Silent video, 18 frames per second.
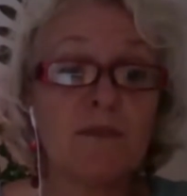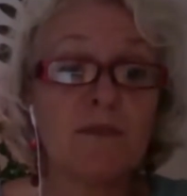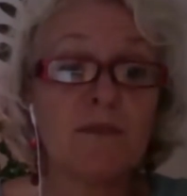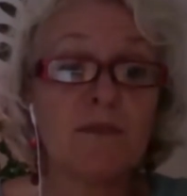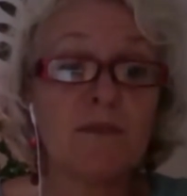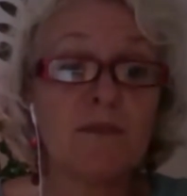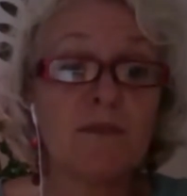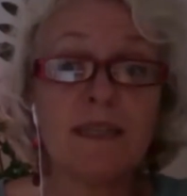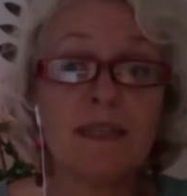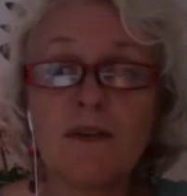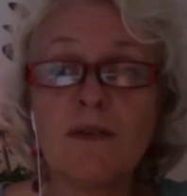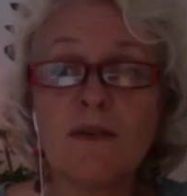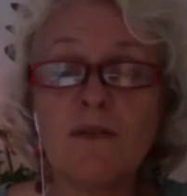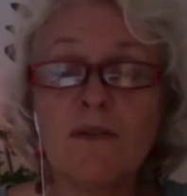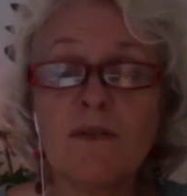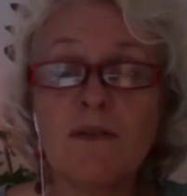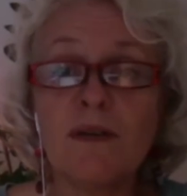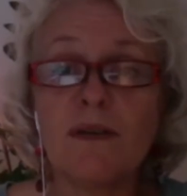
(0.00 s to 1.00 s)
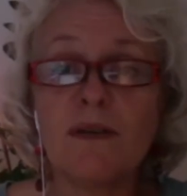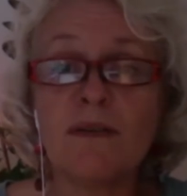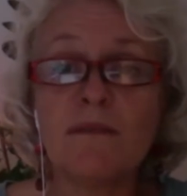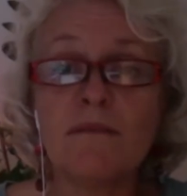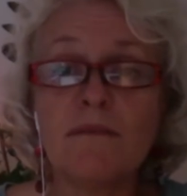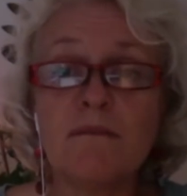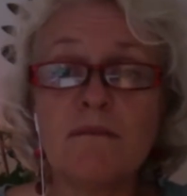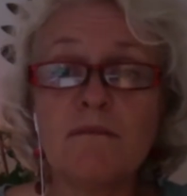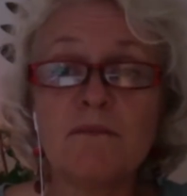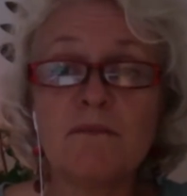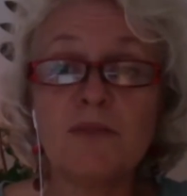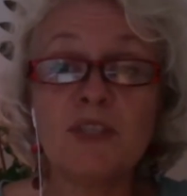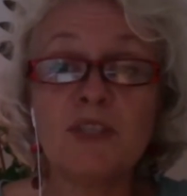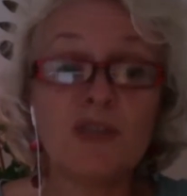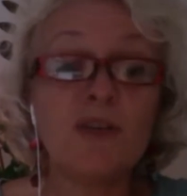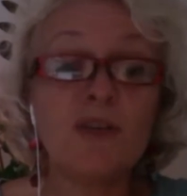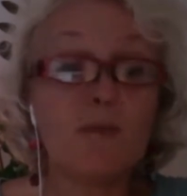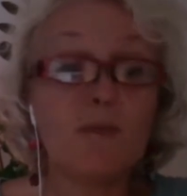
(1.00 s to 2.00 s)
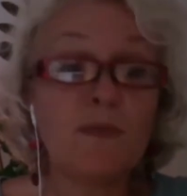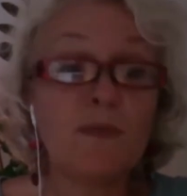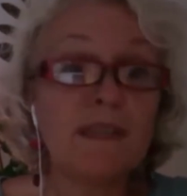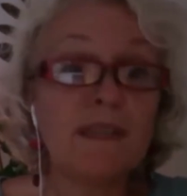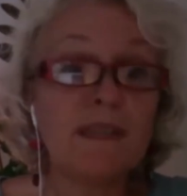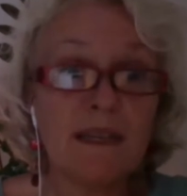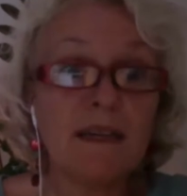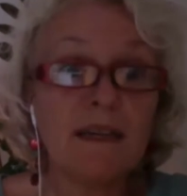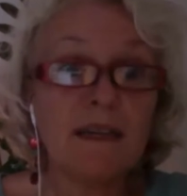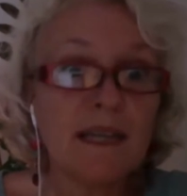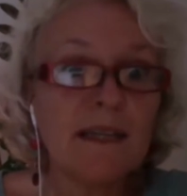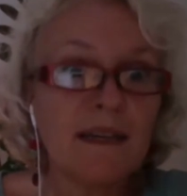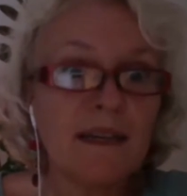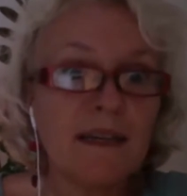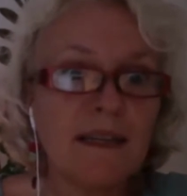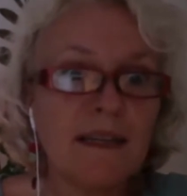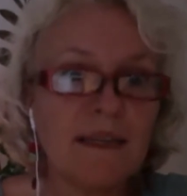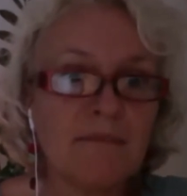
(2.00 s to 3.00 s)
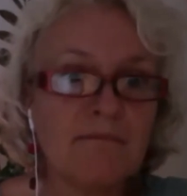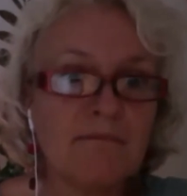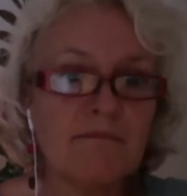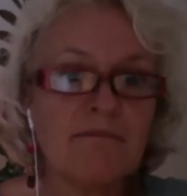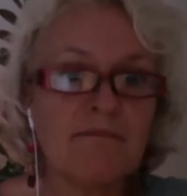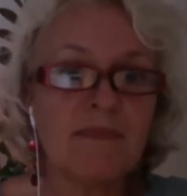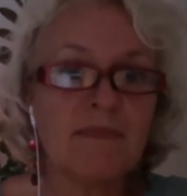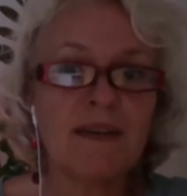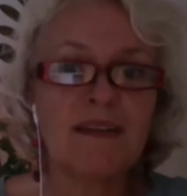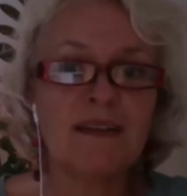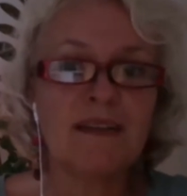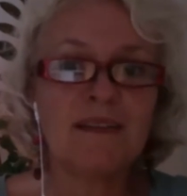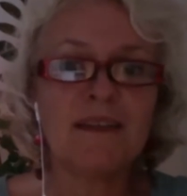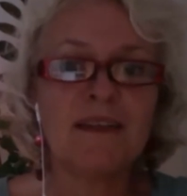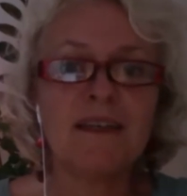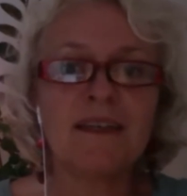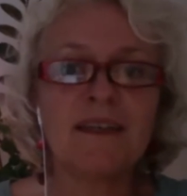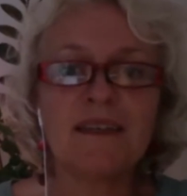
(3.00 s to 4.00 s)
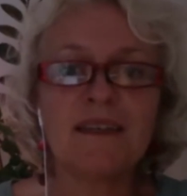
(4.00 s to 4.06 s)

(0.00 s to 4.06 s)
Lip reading: So, which shouldn't be taken lightly, I think.